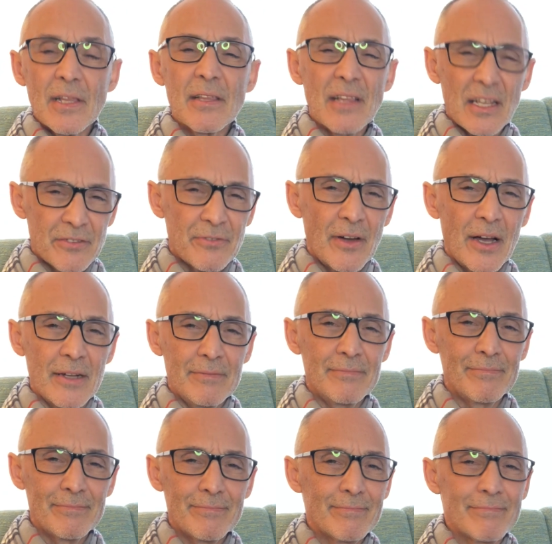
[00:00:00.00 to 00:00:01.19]
that's fine.
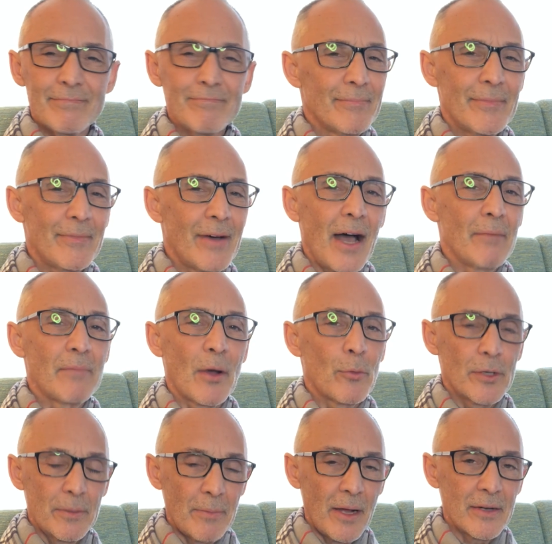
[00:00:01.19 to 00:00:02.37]
I'm not
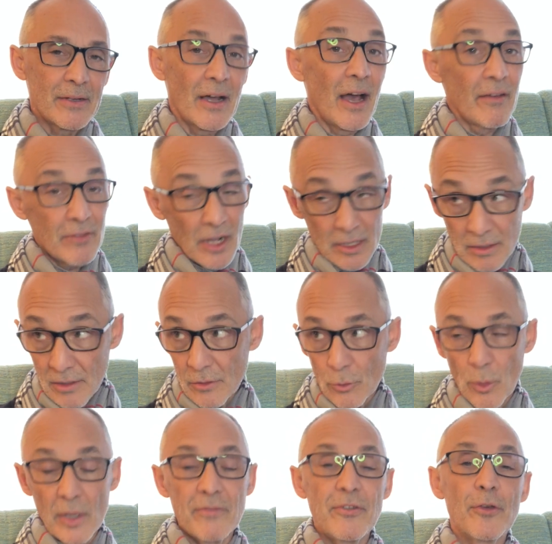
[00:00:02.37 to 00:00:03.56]
worried about it. I've got
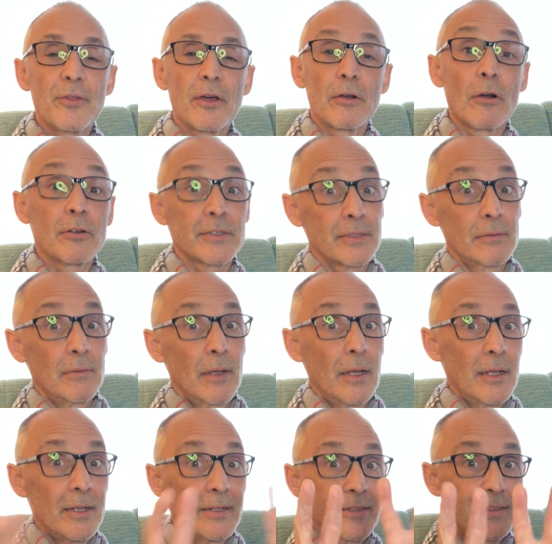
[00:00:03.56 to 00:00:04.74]
quite a few that are
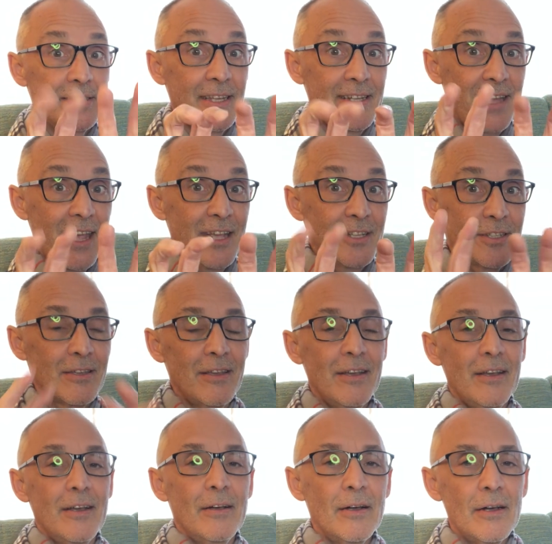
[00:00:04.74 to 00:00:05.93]
today's
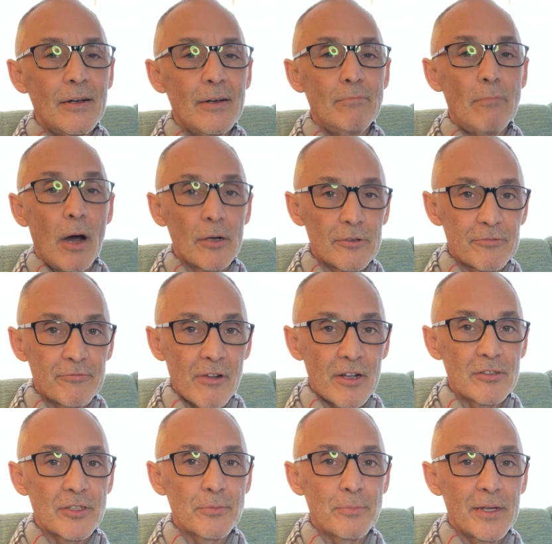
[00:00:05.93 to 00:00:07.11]
modern
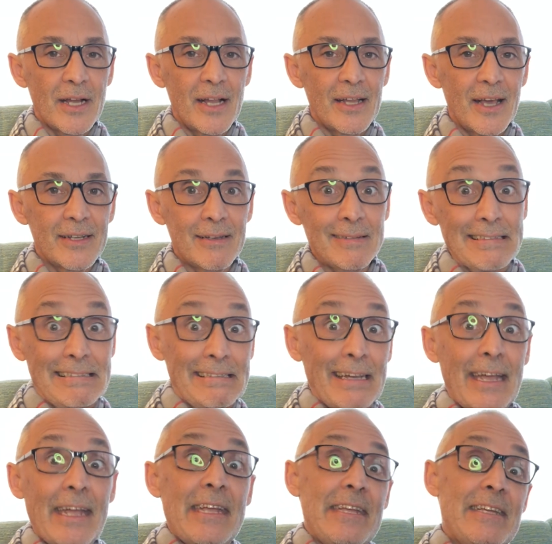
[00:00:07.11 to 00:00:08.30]
fragrance, but I like
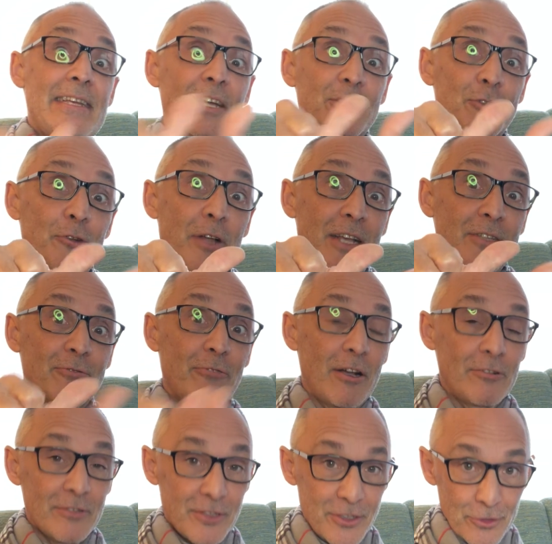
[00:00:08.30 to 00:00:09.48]
yesterday's
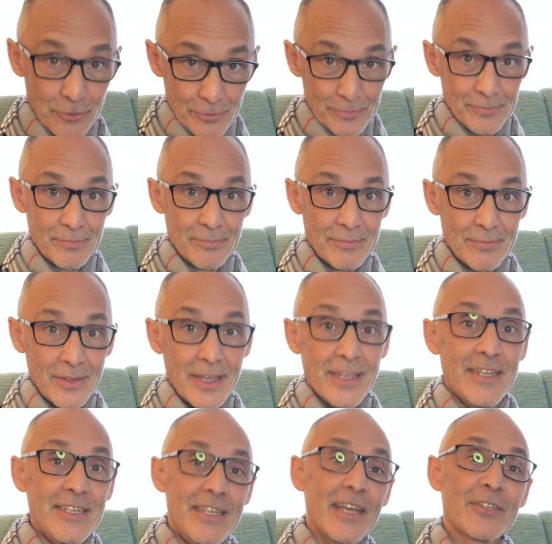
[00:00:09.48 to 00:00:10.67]
fragrance too.
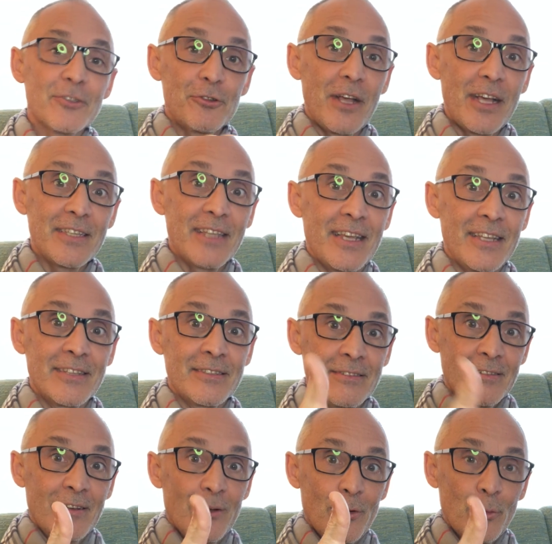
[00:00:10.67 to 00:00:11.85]
Yesterday's is
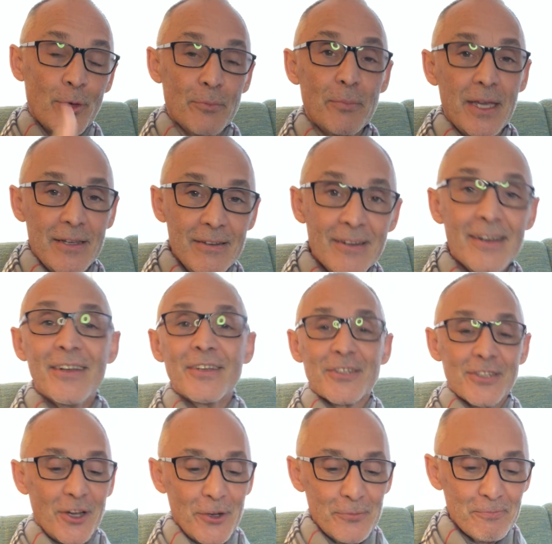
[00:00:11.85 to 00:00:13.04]
with me.
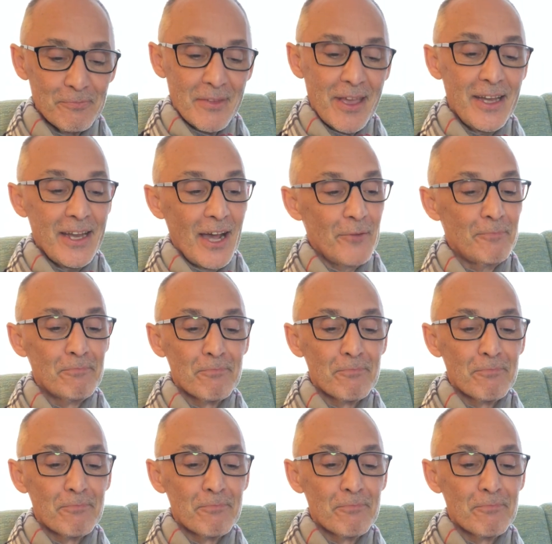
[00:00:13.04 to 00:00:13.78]
So anyhow,